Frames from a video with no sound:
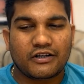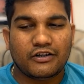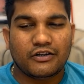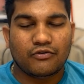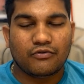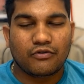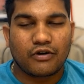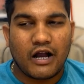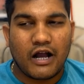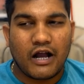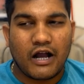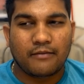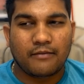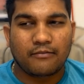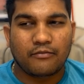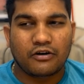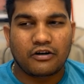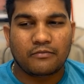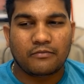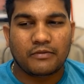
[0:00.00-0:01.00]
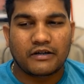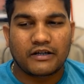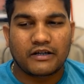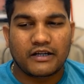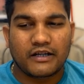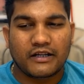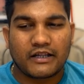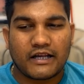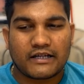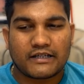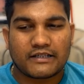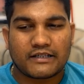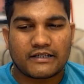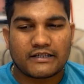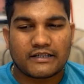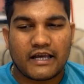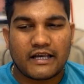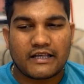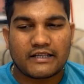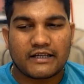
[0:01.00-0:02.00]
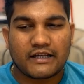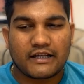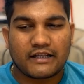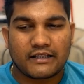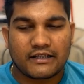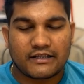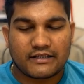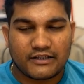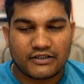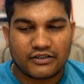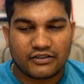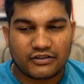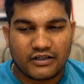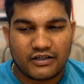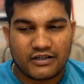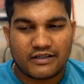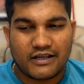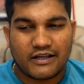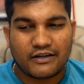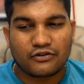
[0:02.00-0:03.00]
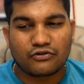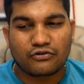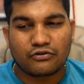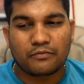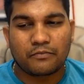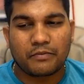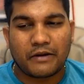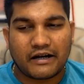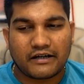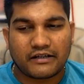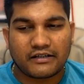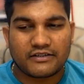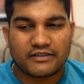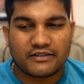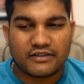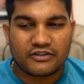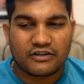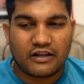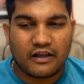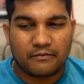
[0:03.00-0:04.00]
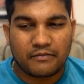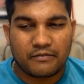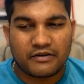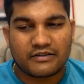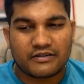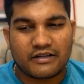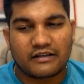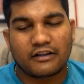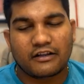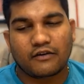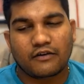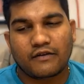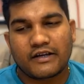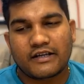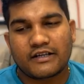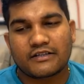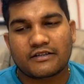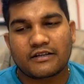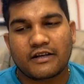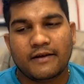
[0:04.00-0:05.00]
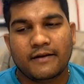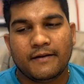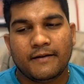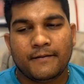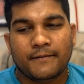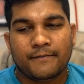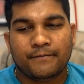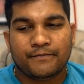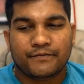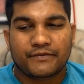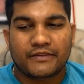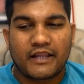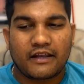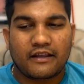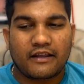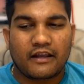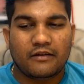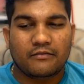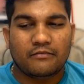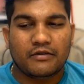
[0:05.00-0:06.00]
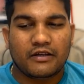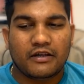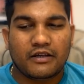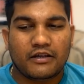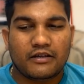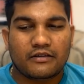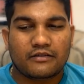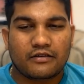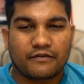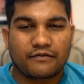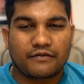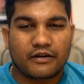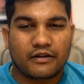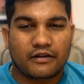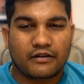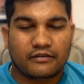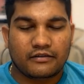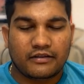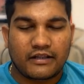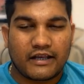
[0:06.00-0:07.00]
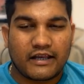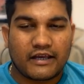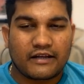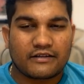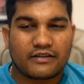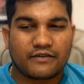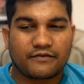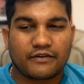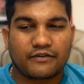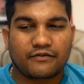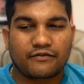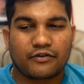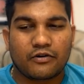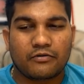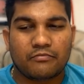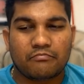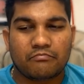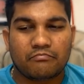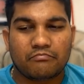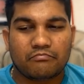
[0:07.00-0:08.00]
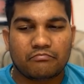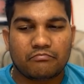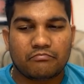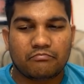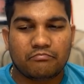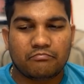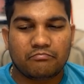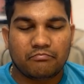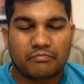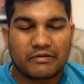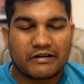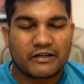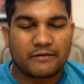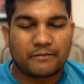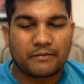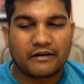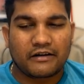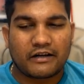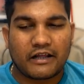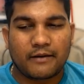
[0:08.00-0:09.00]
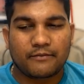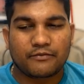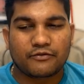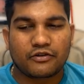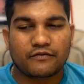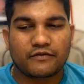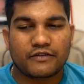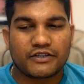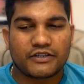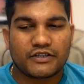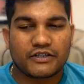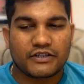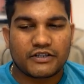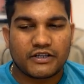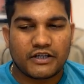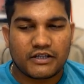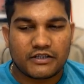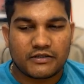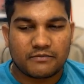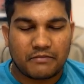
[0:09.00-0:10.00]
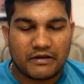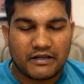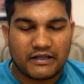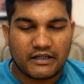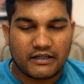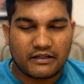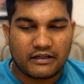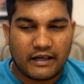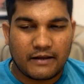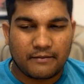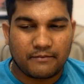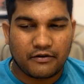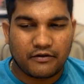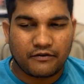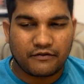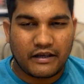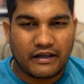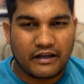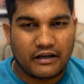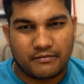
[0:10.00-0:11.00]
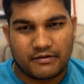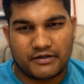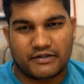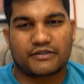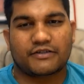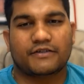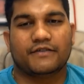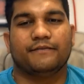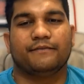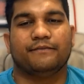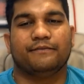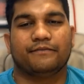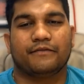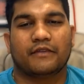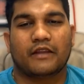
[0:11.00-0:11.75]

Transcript: in yoga, bodybuilding, exercise and other such things, and should practice such habits. Otherwise, they can be suffering. They can suffer from multiple types of diseases, many types of ailments.